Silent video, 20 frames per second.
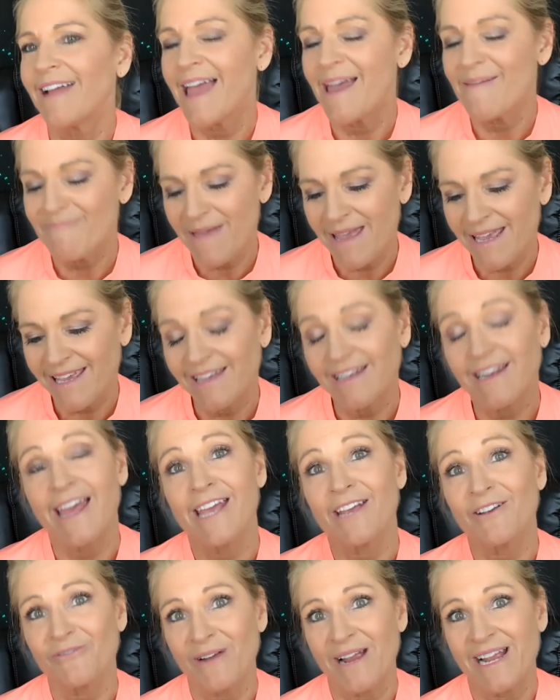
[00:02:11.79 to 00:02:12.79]
and make it
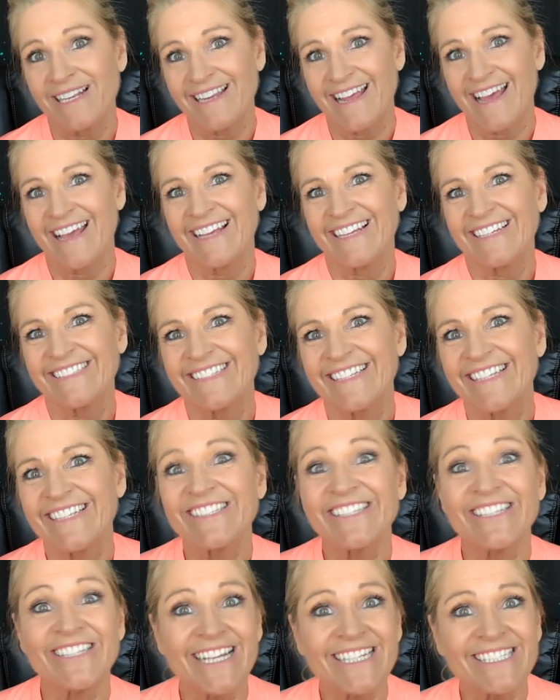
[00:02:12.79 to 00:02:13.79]
a great day.
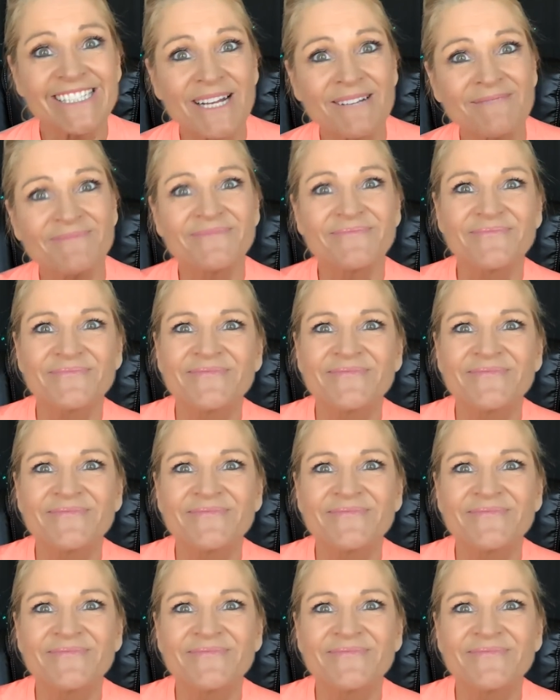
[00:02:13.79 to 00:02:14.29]
See you next time.